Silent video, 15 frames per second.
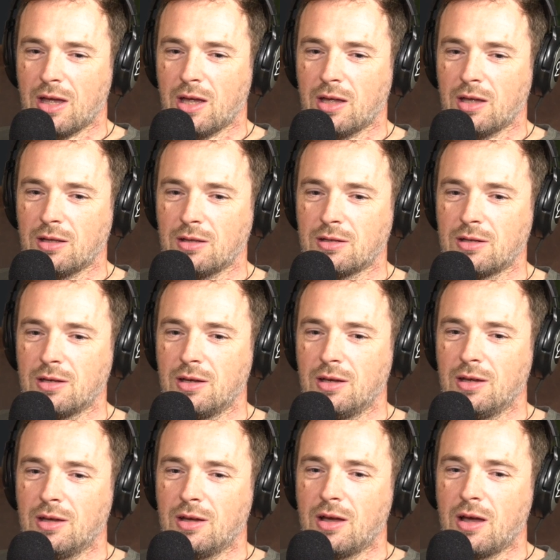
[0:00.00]
and
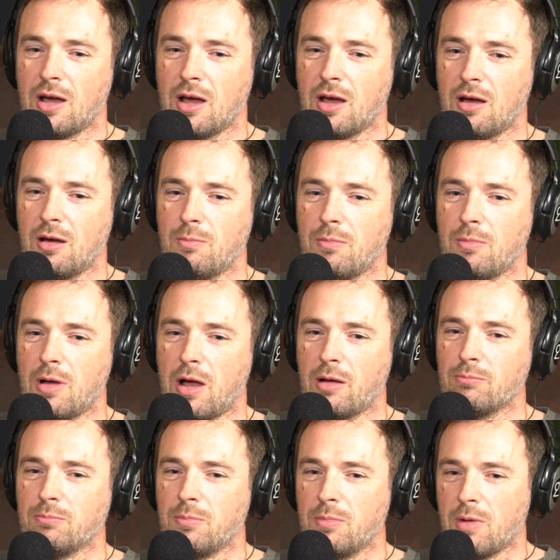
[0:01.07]

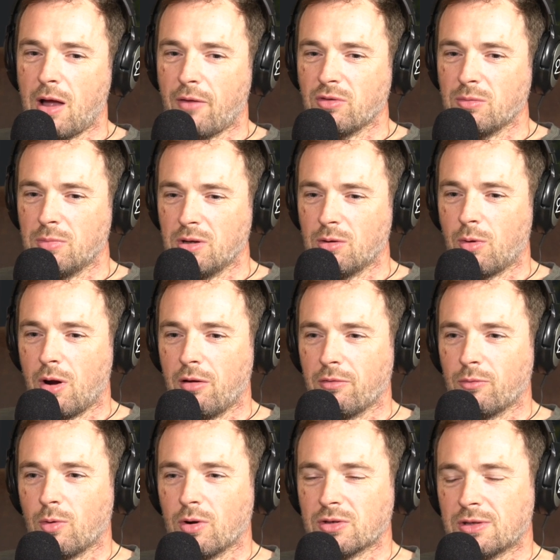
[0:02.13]
having been aware
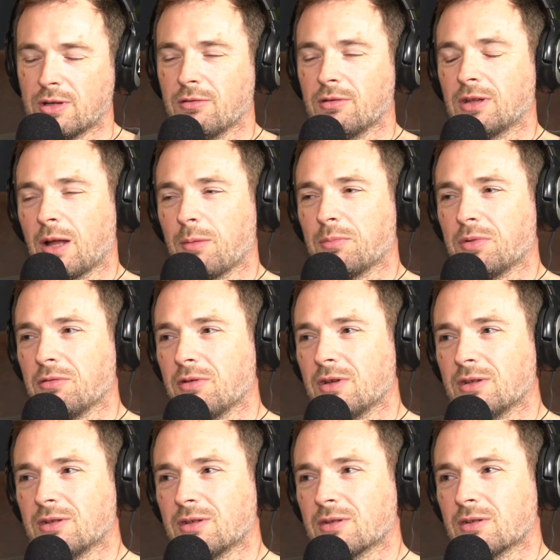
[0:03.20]
of what a steering dampener
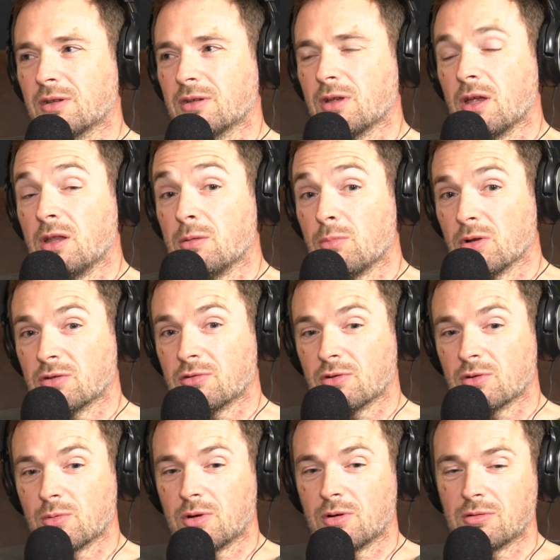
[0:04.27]
is in the
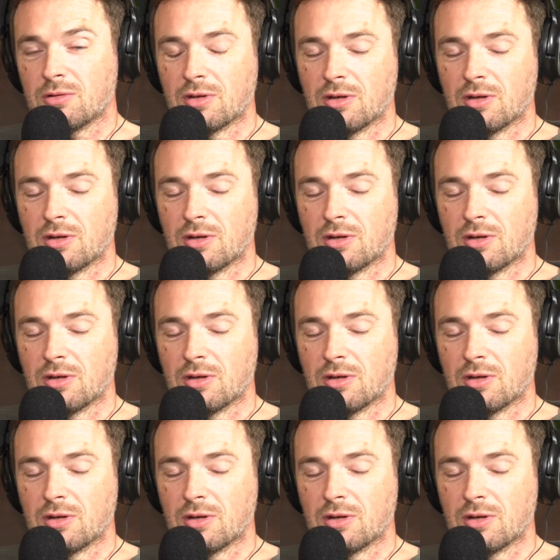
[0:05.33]
motocross world.